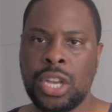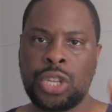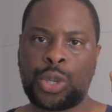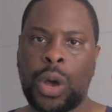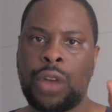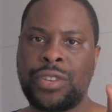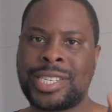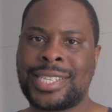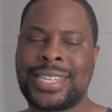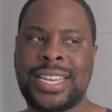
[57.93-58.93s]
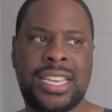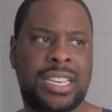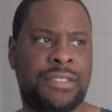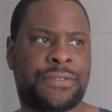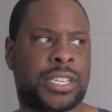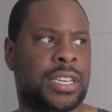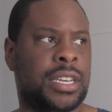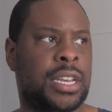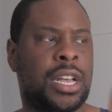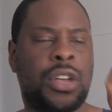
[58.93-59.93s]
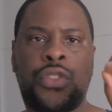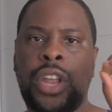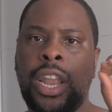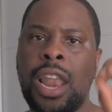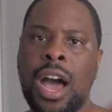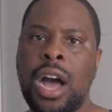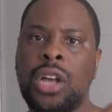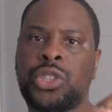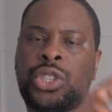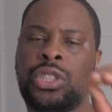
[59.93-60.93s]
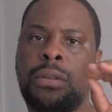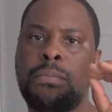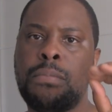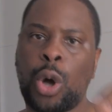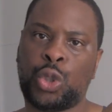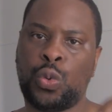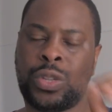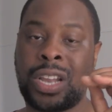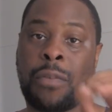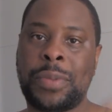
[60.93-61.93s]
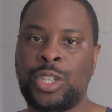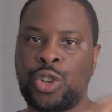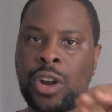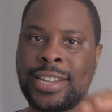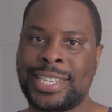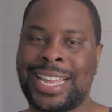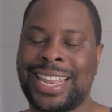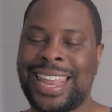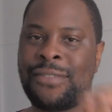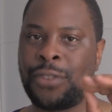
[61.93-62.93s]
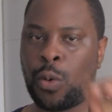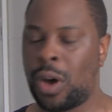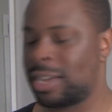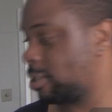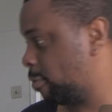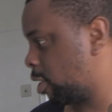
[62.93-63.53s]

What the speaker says: So I received the last model that I've been trying to collect for quite some